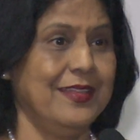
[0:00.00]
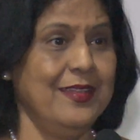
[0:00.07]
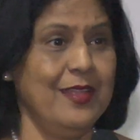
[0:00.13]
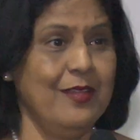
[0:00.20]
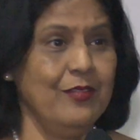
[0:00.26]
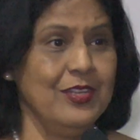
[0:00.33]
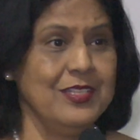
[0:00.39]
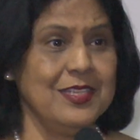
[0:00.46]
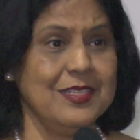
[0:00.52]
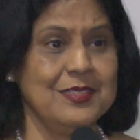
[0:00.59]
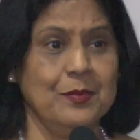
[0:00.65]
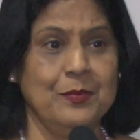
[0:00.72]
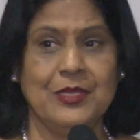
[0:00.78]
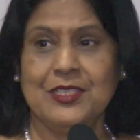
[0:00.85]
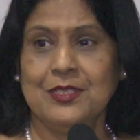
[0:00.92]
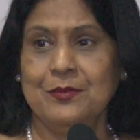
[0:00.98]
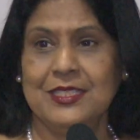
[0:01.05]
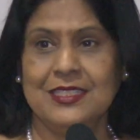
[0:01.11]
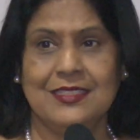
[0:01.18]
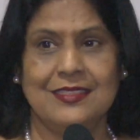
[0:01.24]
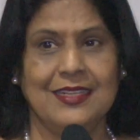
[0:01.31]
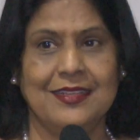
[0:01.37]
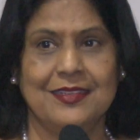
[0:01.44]
Never judge the patient by
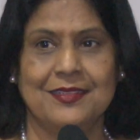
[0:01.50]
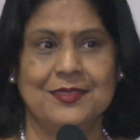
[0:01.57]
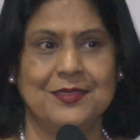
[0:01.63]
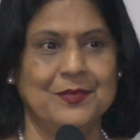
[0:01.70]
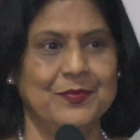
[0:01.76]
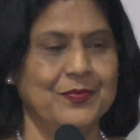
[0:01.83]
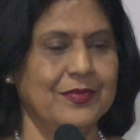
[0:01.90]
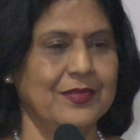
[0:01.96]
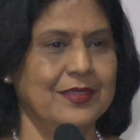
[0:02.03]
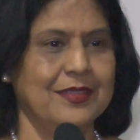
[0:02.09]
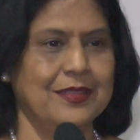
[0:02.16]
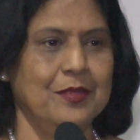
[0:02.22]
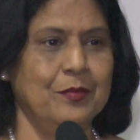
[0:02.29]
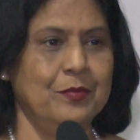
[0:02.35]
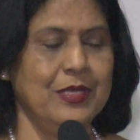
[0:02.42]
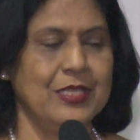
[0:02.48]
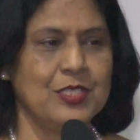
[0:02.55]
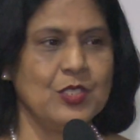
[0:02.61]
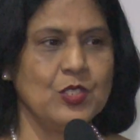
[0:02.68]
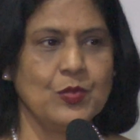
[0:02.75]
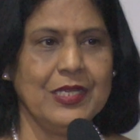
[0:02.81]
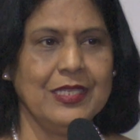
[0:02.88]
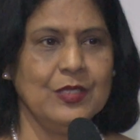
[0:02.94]
the attire.
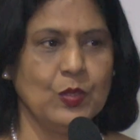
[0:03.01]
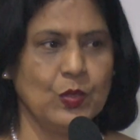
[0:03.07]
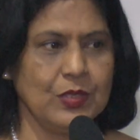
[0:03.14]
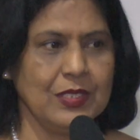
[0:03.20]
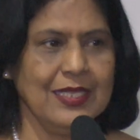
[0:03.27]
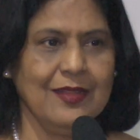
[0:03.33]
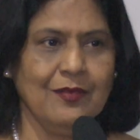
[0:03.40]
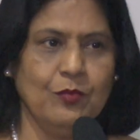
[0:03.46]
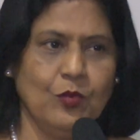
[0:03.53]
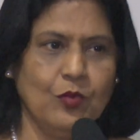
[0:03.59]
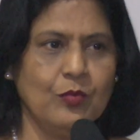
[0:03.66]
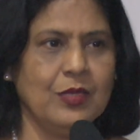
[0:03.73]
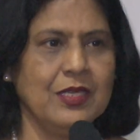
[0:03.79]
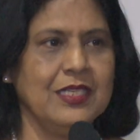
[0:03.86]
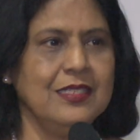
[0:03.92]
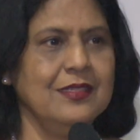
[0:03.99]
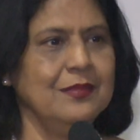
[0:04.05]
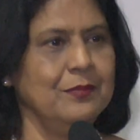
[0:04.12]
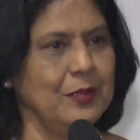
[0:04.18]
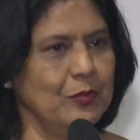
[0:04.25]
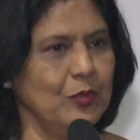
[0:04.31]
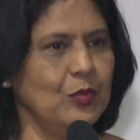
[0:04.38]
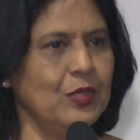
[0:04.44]
Patients who are in dhoti have more money than
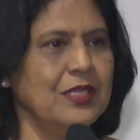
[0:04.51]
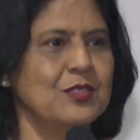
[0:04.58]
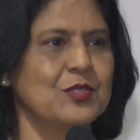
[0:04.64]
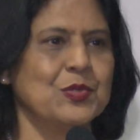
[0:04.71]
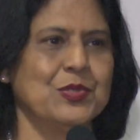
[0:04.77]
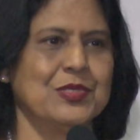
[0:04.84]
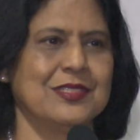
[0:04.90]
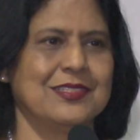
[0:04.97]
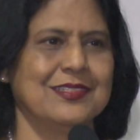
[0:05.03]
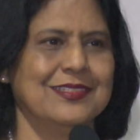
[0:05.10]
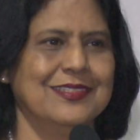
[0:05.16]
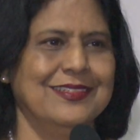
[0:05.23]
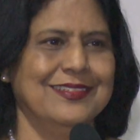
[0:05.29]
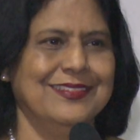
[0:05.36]
people who are in suits. And